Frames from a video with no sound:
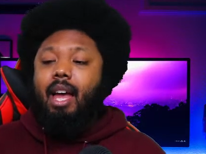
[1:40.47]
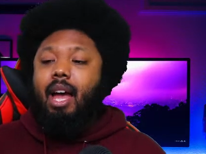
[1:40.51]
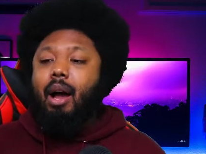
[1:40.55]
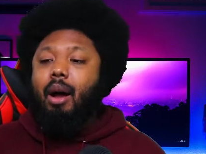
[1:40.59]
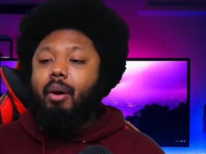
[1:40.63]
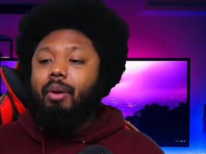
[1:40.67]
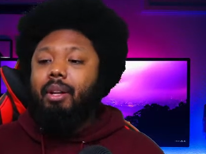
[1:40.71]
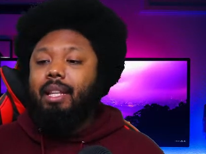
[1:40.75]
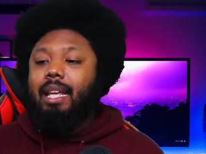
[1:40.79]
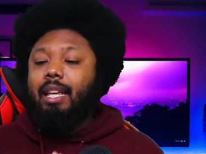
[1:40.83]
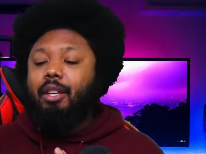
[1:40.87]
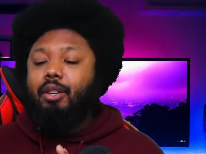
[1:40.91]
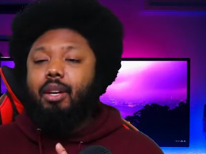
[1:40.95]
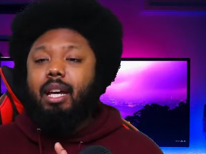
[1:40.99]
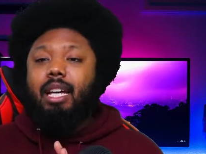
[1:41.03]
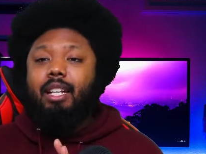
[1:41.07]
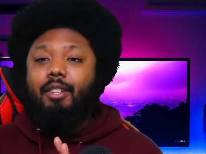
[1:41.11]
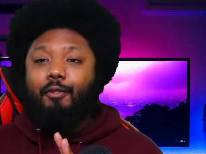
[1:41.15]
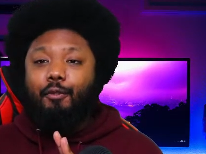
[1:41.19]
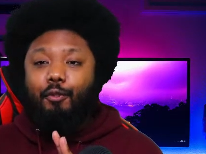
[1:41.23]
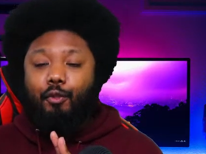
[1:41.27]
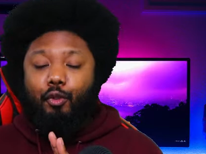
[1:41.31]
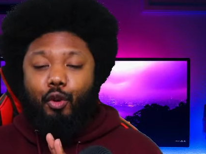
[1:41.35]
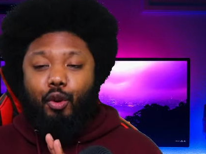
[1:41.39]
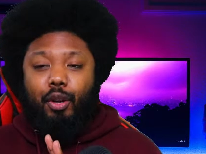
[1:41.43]
I want to thank you guys
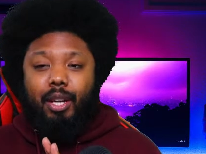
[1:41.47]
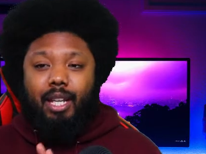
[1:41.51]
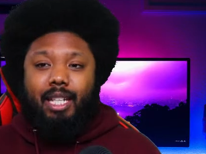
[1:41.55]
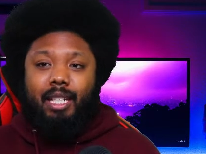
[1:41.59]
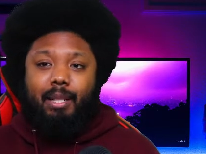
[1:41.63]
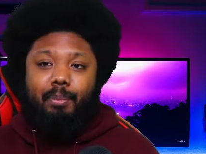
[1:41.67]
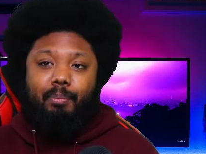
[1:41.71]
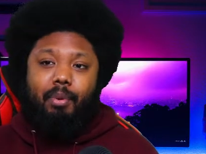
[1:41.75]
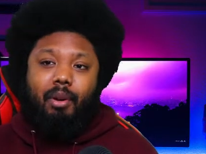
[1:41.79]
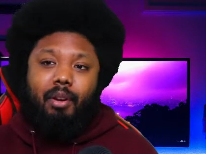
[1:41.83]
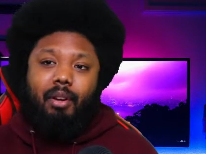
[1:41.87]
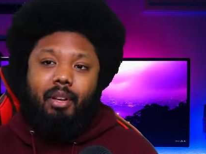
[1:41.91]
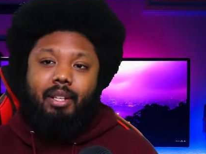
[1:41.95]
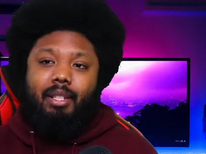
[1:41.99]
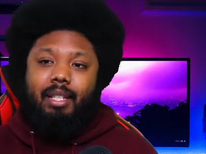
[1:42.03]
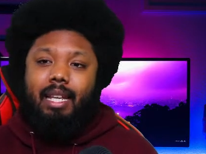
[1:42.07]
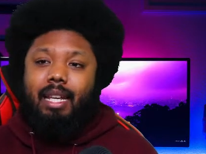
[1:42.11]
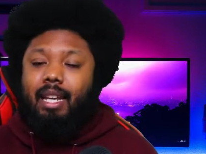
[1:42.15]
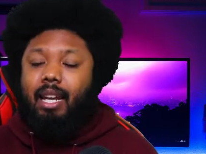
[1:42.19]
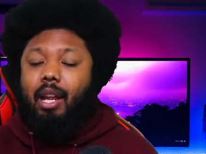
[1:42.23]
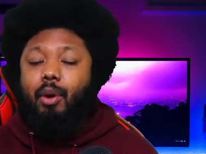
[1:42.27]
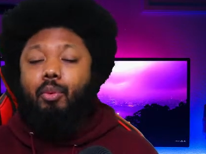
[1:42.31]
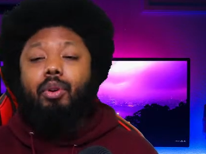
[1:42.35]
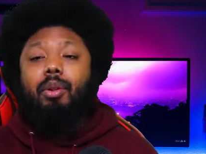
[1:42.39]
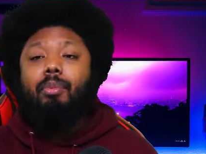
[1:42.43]
for the experience.
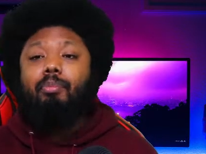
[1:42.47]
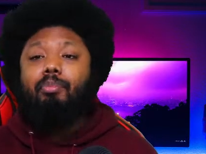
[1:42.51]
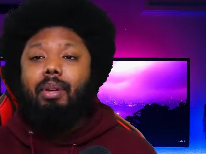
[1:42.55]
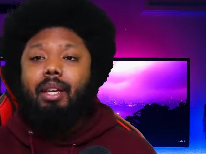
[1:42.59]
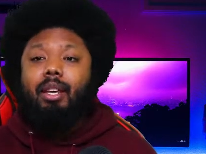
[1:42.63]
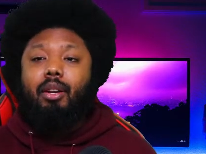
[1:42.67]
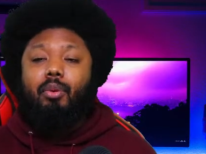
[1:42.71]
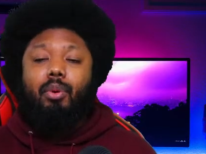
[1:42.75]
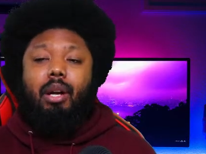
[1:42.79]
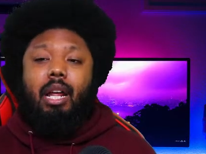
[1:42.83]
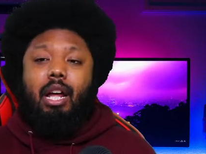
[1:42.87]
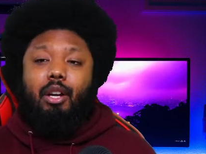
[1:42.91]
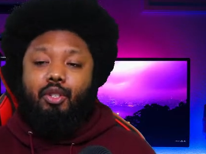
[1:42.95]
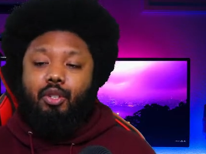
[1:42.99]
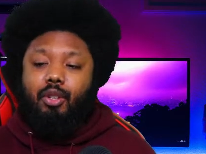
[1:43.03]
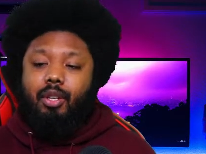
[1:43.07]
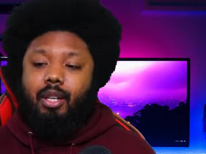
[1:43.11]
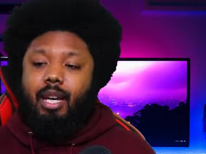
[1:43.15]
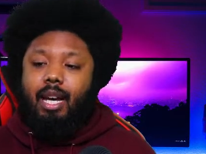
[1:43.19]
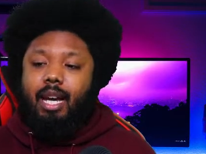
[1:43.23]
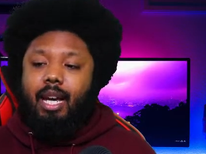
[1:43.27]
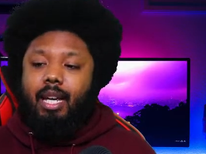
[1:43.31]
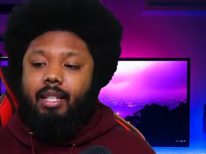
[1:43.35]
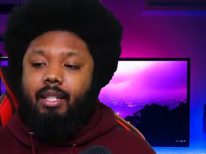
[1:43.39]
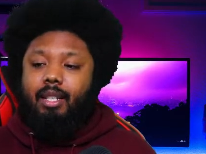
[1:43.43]
Again, I wouldn't be here without you
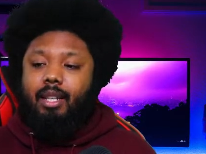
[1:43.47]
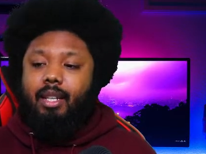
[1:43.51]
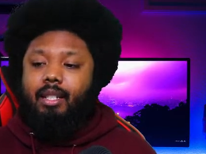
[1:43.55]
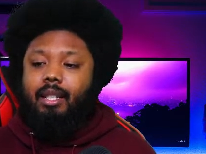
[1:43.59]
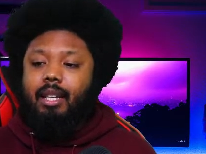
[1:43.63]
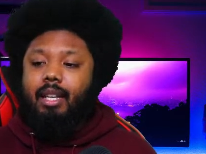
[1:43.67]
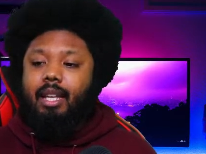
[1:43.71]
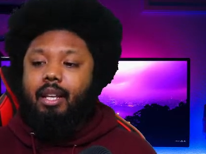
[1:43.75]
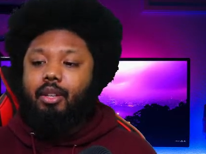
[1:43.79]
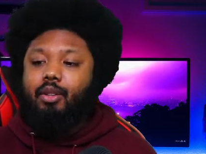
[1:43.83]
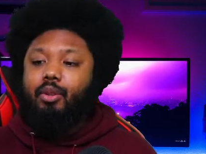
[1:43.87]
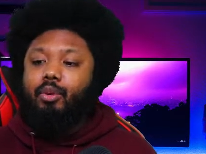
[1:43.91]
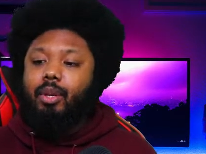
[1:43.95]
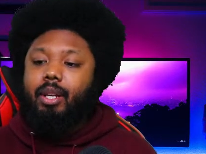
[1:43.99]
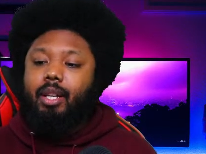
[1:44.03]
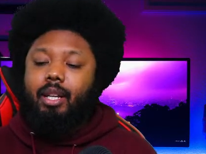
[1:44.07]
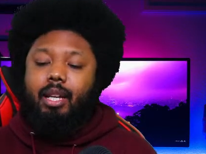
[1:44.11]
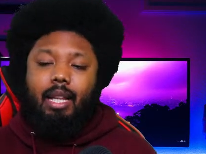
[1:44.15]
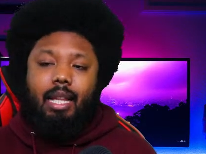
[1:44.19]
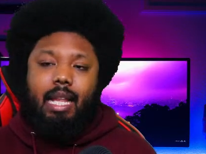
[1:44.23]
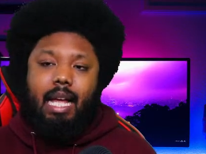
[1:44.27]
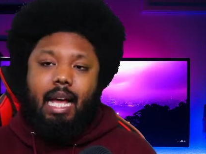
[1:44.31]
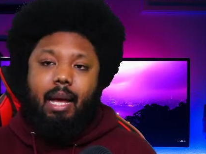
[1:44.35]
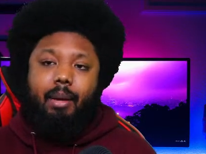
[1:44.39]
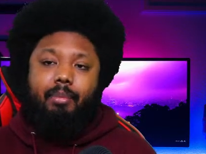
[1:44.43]
guys because, again, doing
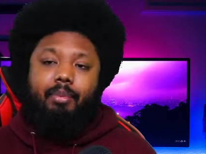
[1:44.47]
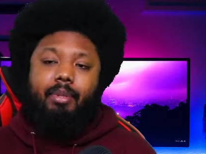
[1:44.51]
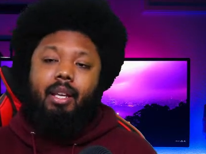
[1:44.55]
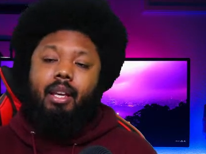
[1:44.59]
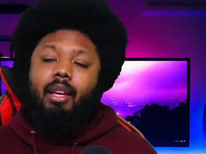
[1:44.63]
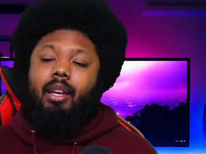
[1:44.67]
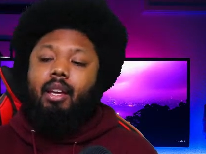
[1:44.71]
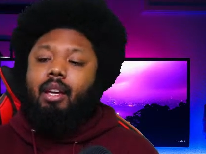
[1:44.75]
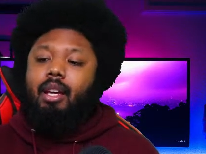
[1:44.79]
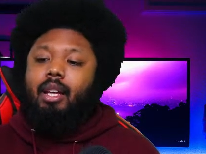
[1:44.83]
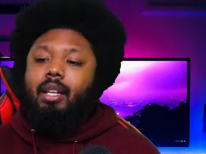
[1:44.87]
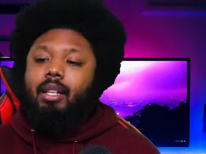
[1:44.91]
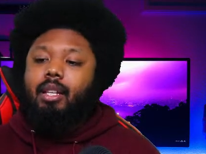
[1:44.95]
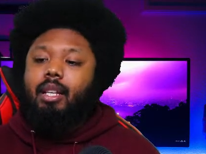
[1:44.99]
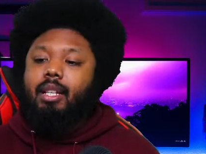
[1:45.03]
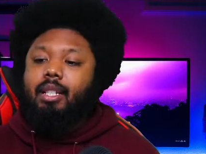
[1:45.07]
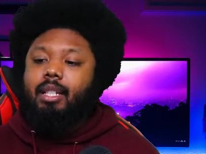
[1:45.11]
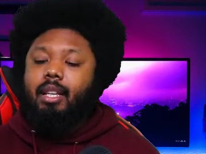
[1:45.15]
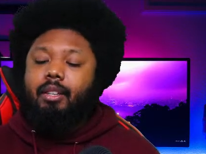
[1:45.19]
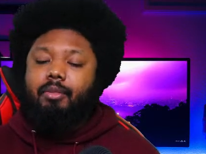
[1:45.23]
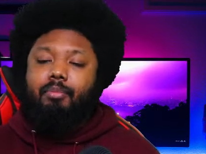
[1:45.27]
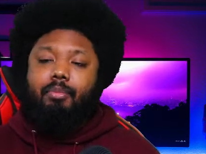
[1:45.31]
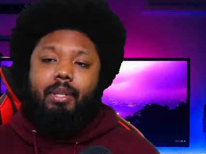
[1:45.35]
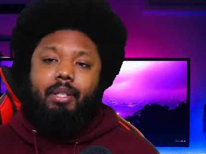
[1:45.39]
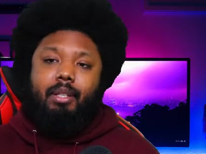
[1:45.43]
collabs does
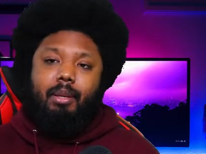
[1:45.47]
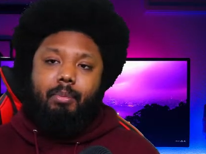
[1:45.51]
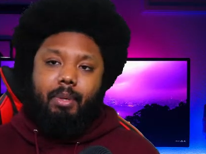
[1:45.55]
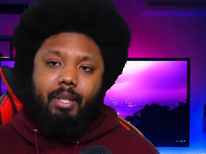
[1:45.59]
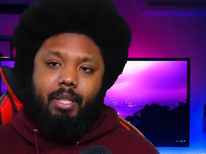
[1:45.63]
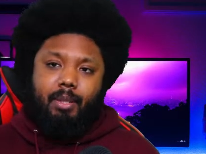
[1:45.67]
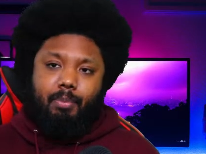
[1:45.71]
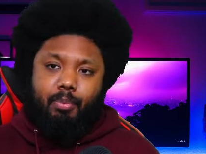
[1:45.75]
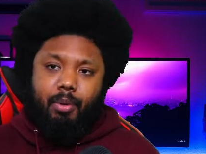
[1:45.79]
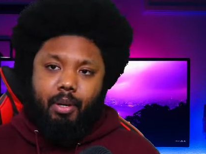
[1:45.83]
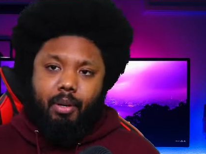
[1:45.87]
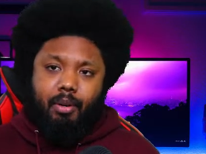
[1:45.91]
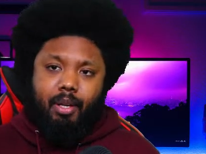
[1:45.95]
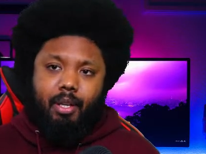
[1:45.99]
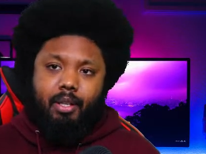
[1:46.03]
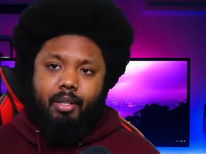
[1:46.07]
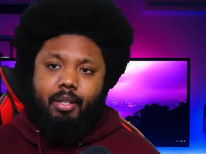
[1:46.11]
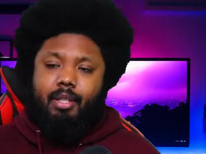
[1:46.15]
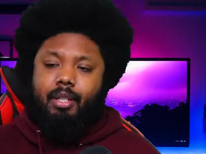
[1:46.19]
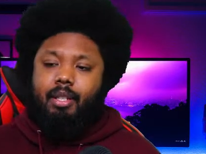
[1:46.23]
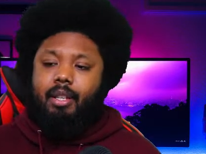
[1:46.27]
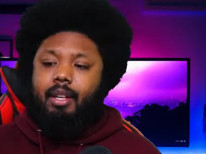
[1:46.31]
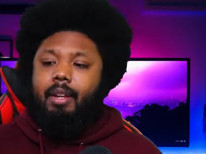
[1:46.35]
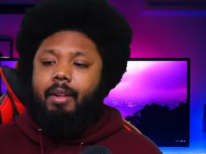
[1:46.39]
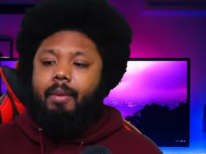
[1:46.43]
give me some
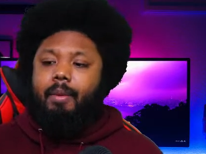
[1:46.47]
experience